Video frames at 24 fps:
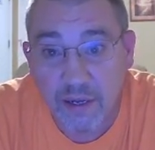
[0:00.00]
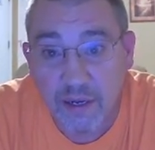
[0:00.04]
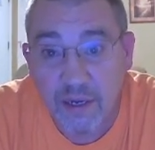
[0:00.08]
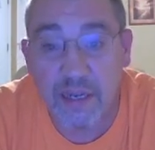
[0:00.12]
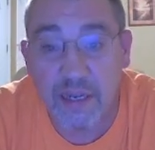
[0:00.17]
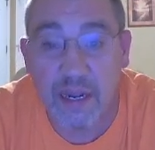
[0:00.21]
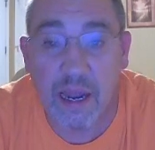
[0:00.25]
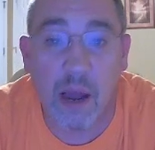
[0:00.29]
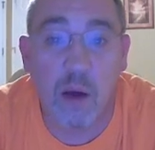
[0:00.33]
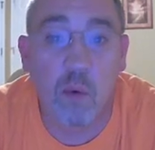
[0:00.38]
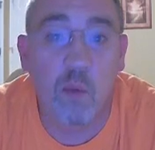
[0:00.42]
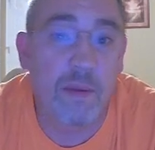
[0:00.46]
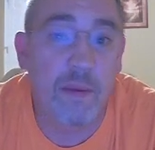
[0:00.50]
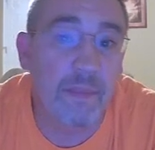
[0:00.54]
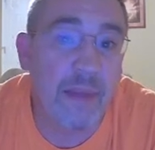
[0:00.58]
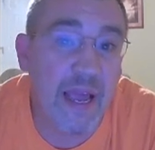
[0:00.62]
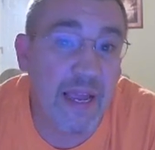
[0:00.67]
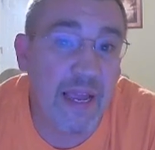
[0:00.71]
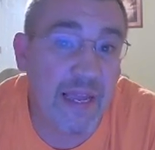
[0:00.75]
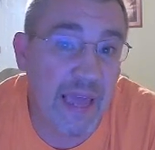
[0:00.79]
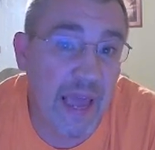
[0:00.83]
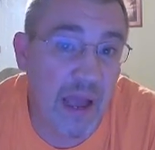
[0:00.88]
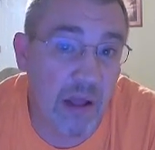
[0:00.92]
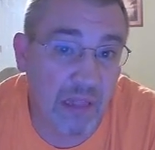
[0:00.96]
Now I went
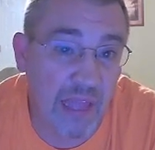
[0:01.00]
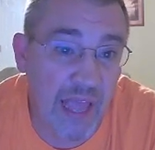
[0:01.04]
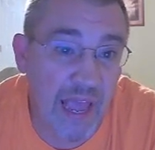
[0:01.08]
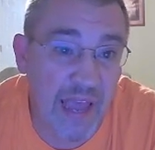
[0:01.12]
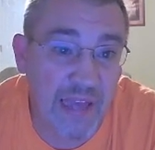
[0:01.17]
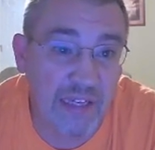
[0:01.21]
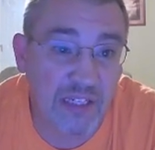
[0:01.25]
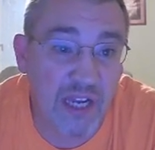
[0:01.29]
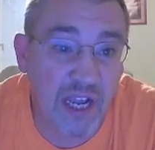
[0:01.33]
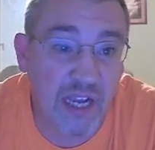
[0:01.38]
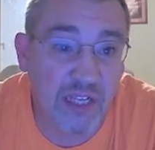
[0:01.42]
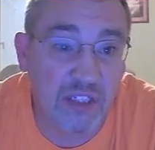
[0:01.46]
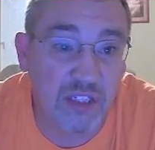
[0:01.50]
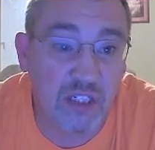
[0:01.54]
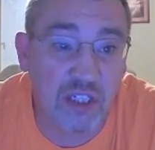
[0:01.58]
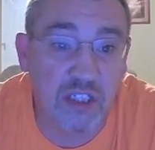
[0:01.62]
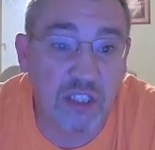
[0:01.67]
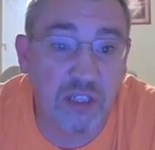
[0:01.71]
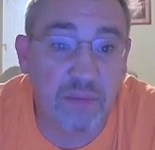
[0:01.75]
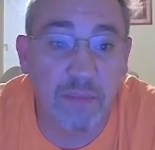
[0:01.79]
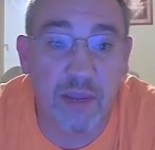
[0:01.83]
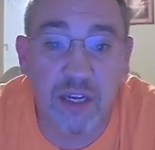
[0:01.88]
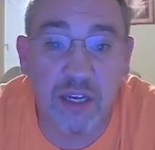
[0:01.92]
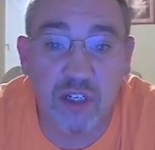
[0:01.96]
back out last night just
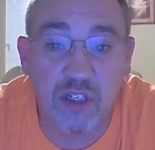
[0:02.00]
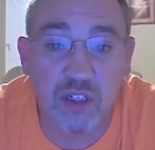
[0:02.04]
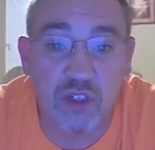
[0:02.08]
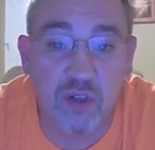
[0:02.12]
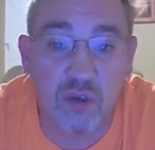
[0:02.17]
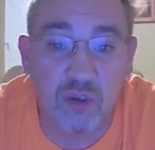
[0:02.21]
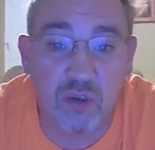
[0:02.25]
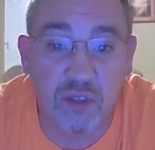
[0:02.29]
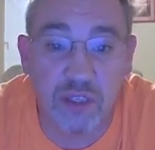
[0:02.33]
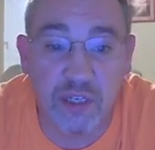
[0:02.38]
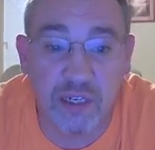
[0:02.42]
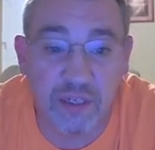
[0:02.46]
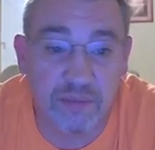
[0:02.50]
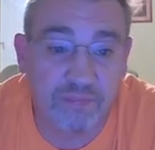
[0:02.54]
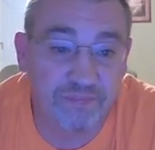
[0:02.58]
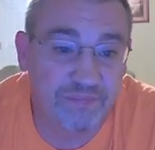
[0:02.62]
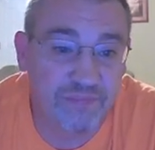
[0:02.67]
to make sure that,